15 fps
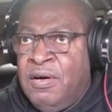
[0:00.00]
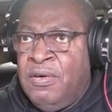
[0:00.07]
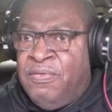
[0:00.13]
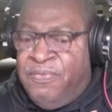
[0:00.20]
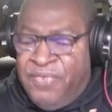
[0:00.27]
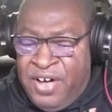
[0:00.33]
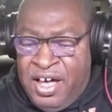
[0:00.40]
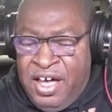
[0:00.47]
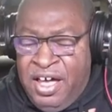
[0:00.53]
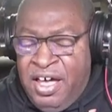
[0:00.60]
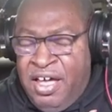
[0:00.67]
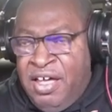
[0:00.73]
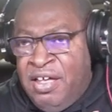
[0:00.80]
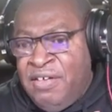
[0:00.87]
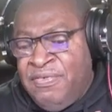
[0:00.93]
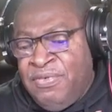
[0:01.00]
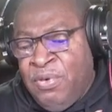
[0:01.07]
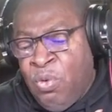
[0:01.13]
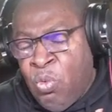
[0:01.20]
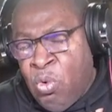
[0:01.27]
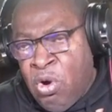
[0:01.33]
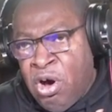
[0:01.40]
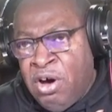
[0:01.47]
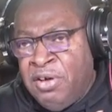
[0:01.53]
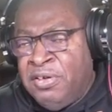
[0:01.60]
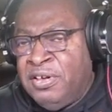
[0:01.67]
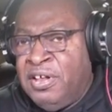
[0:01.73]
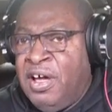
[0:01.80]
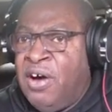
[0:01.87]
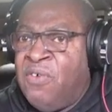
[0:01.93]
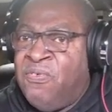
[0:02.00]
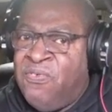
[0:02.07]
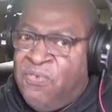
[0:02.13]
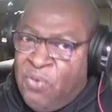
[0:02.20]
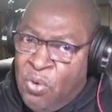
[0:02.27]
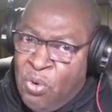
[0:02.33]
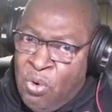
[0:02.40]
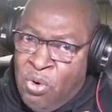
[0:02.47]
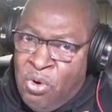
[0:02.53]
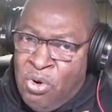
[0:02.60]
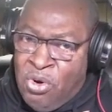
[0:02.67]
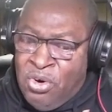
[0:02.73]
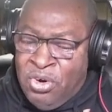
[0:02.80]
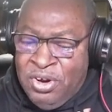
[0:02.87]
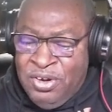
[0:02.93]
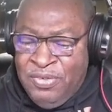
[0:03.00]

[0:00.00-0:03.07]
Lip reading: 5, 1, 4.